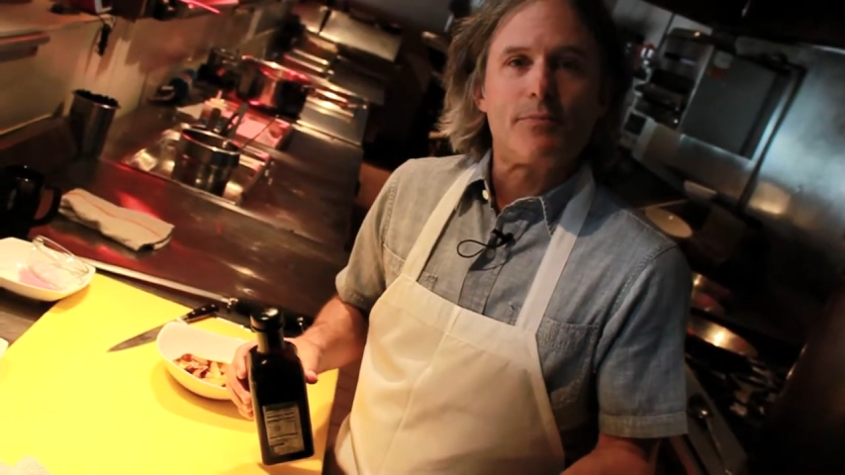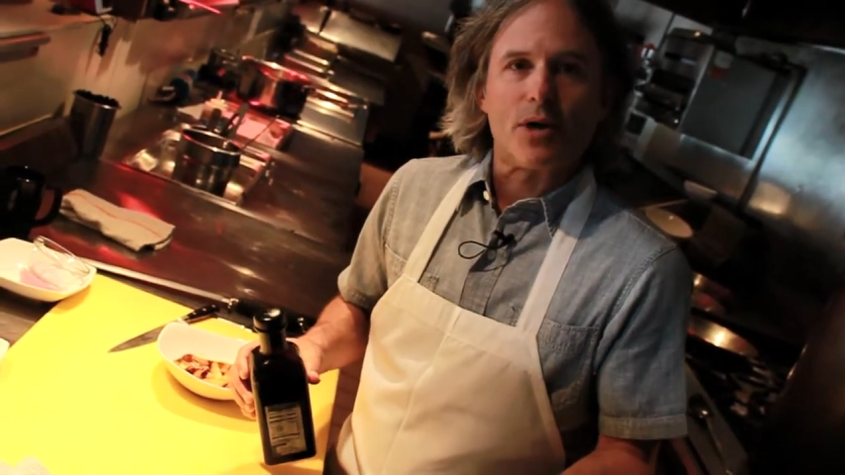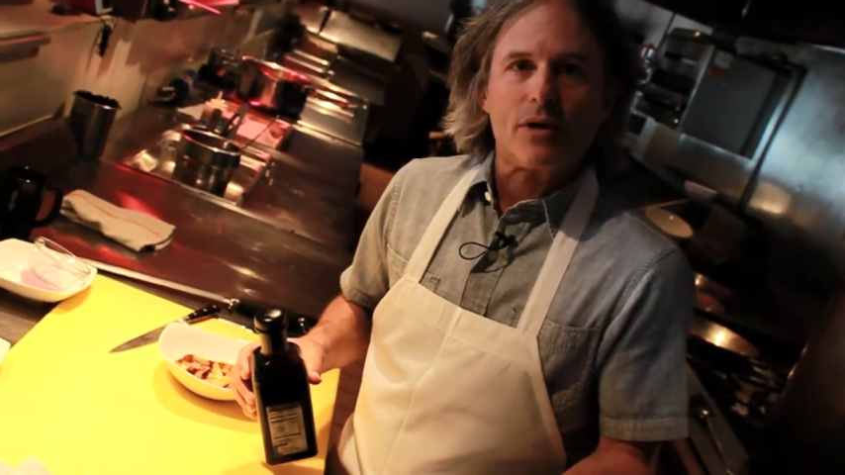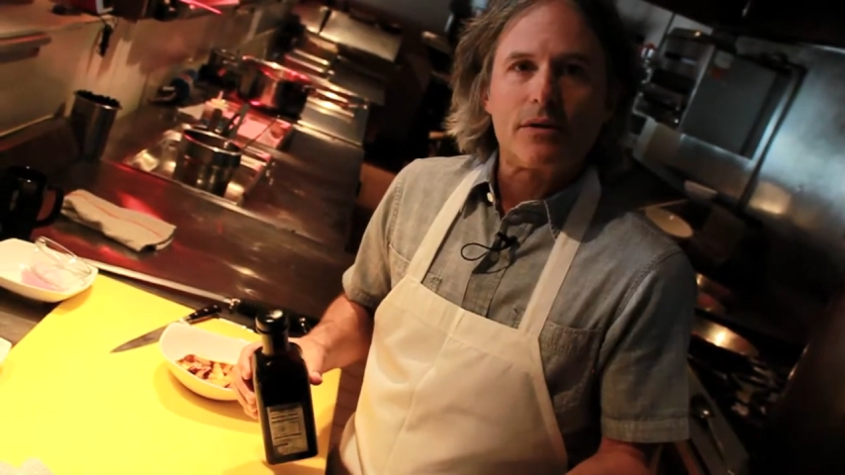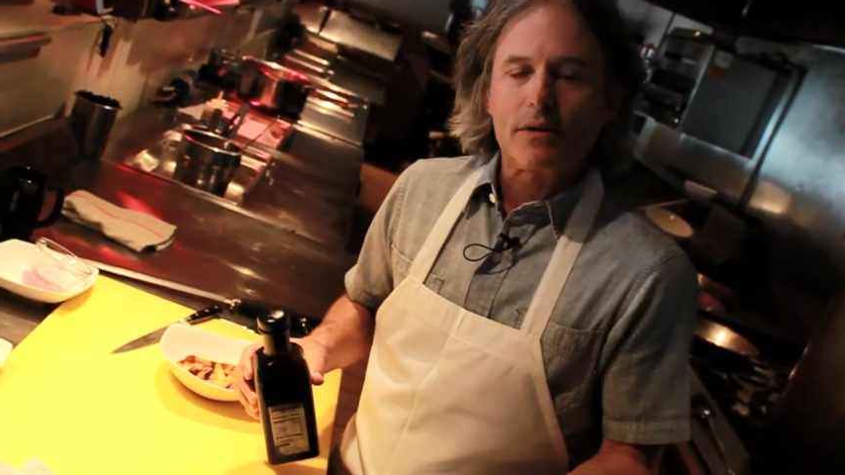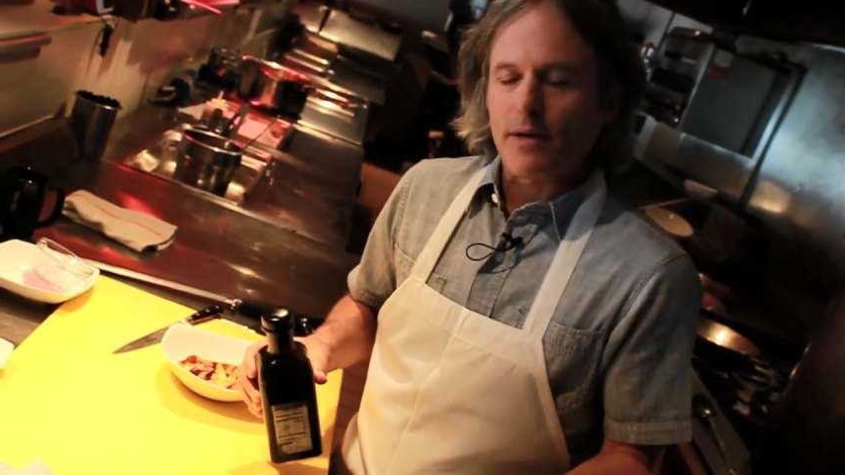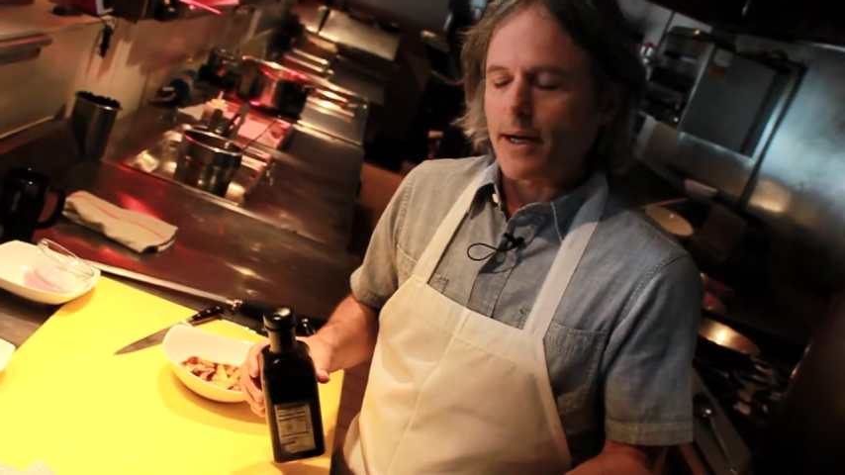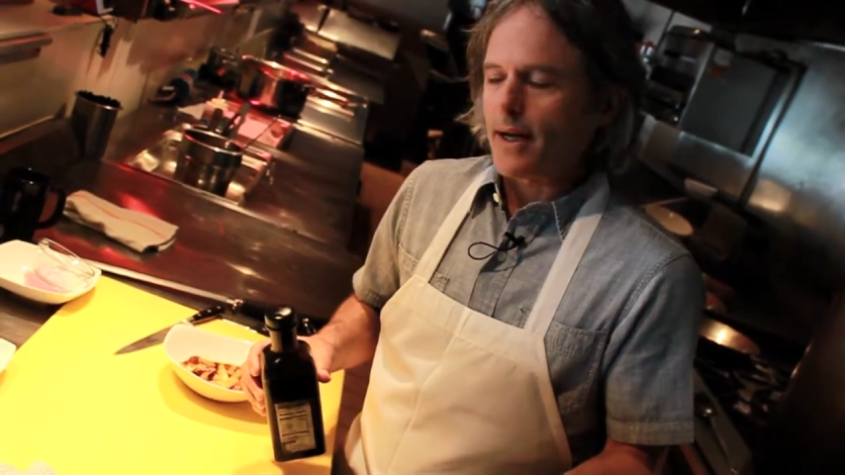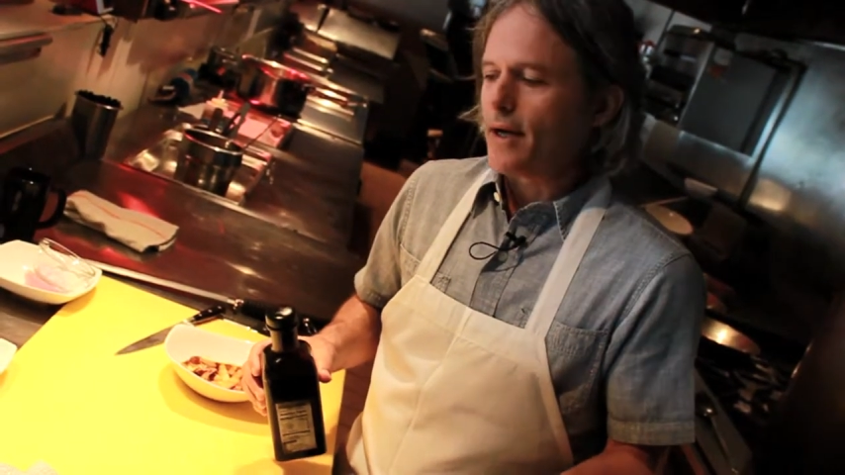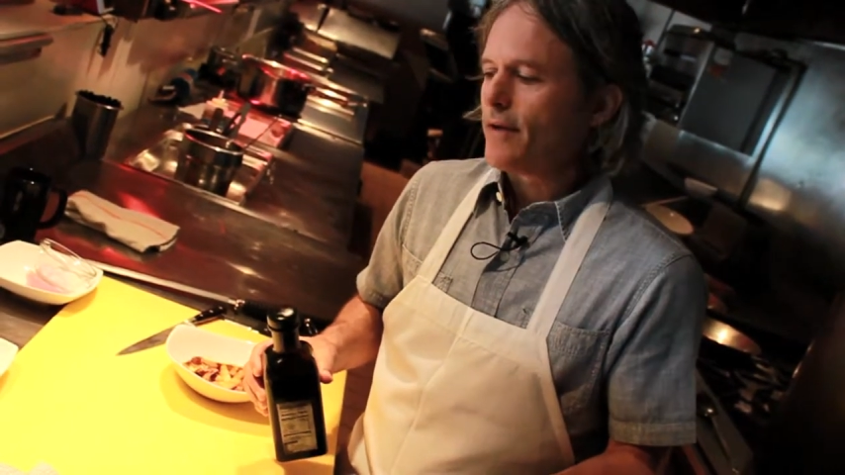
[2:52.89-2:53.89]
burn
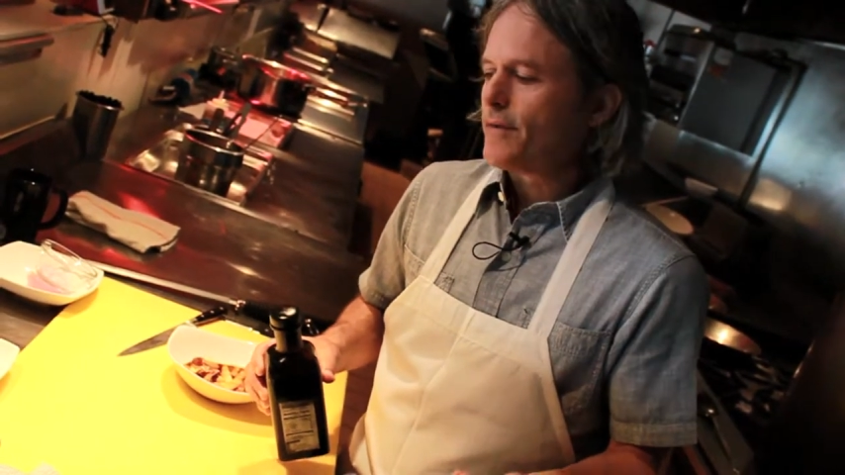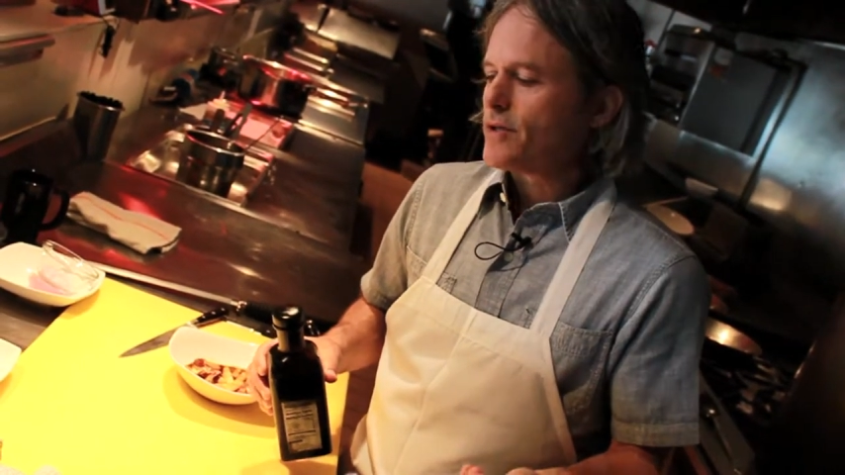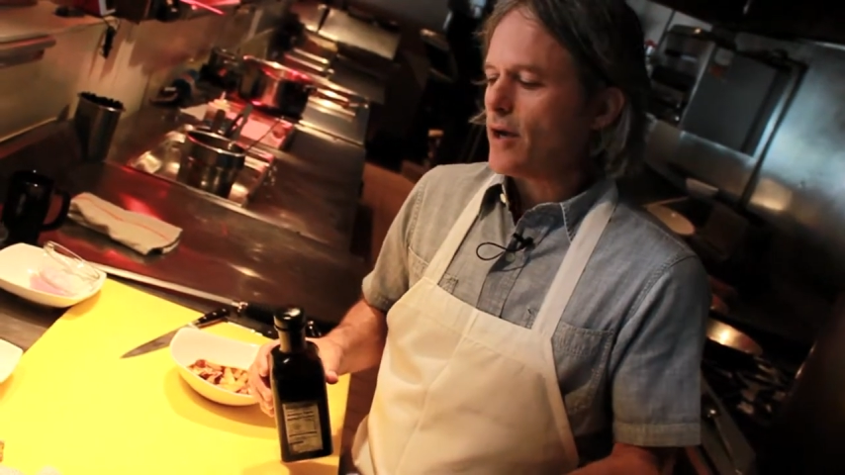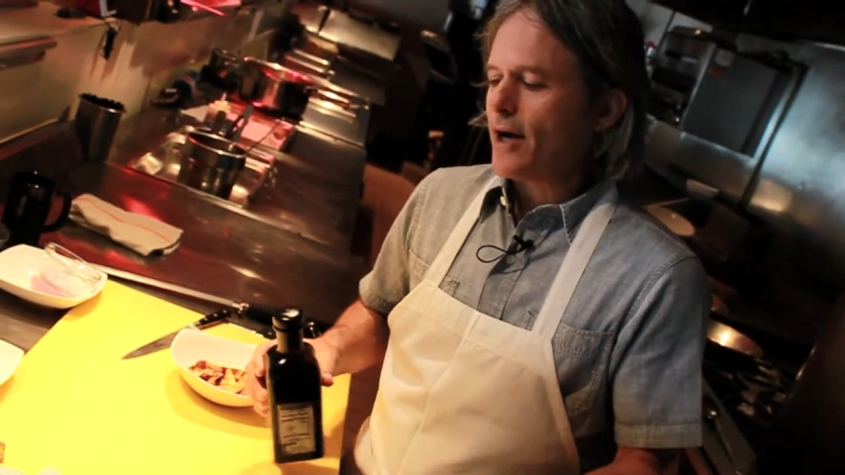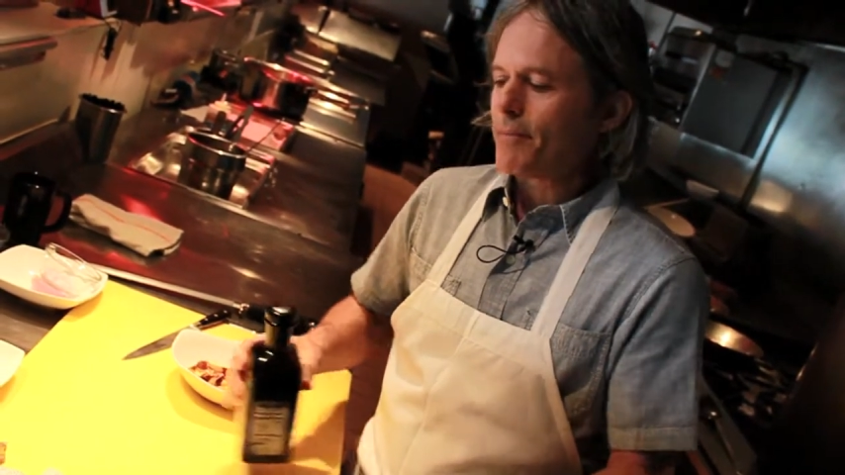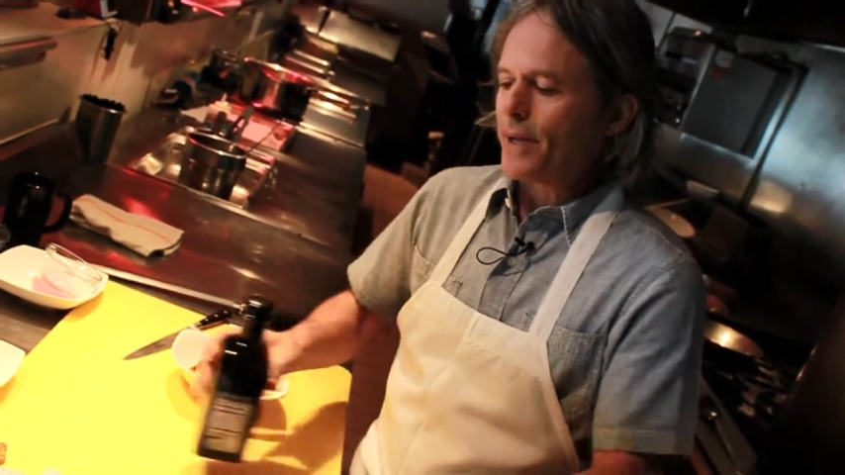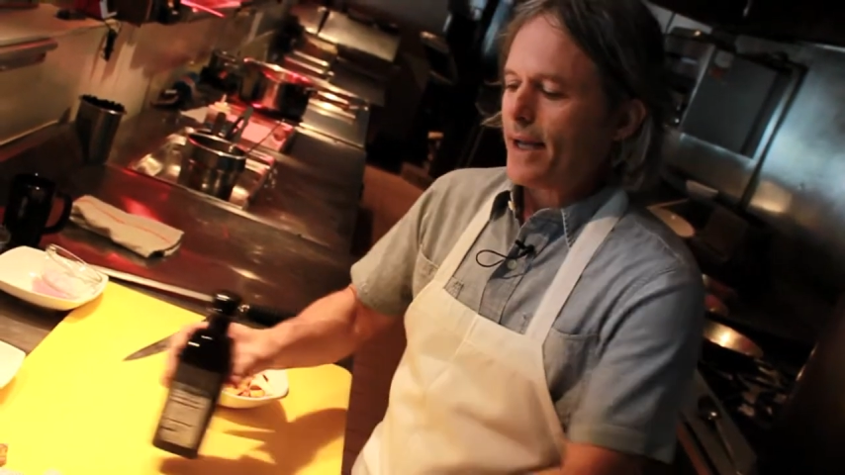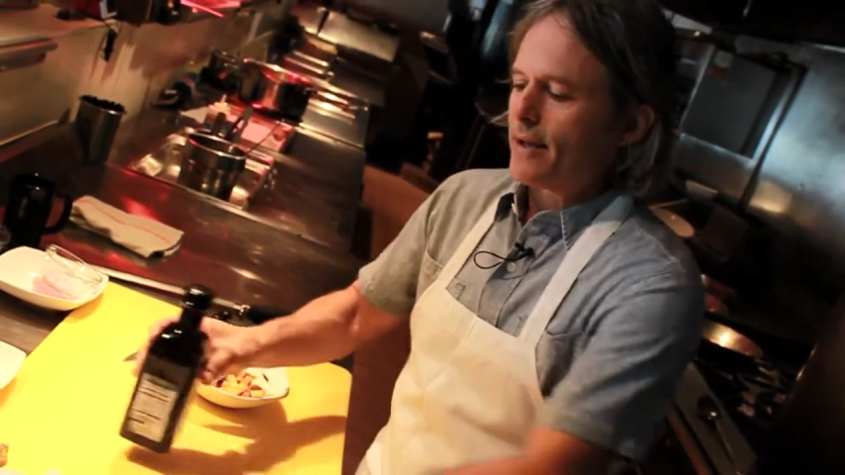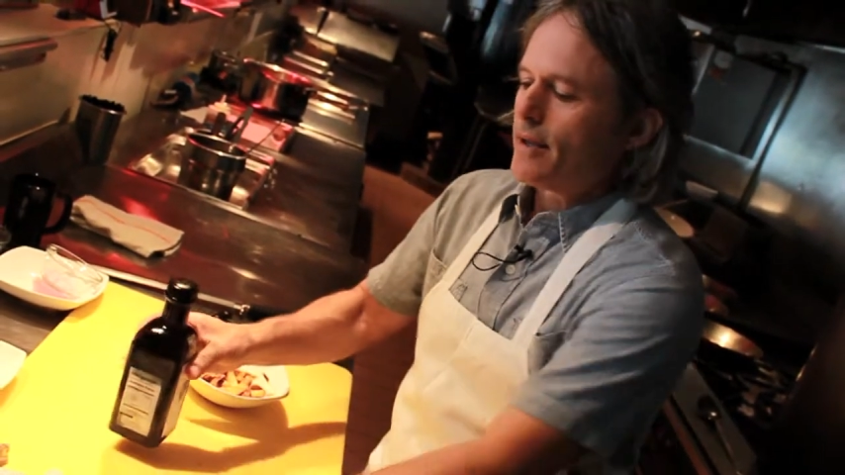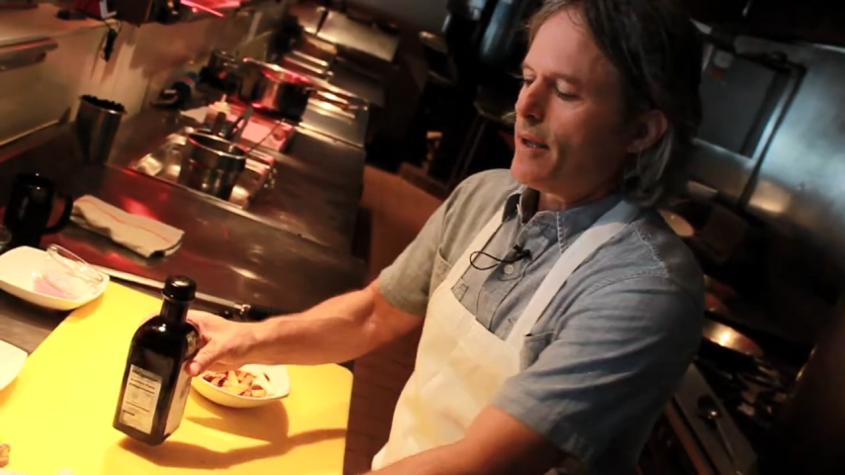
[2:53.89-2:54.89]
if it's a hot
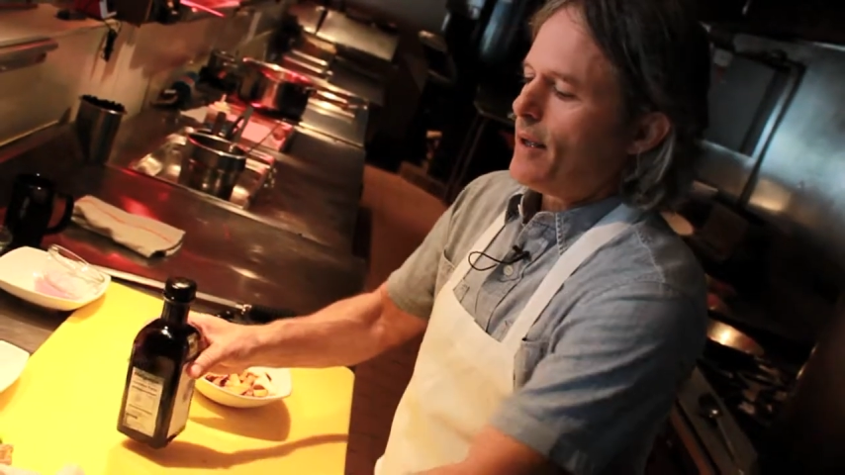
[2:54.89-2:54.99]
pan,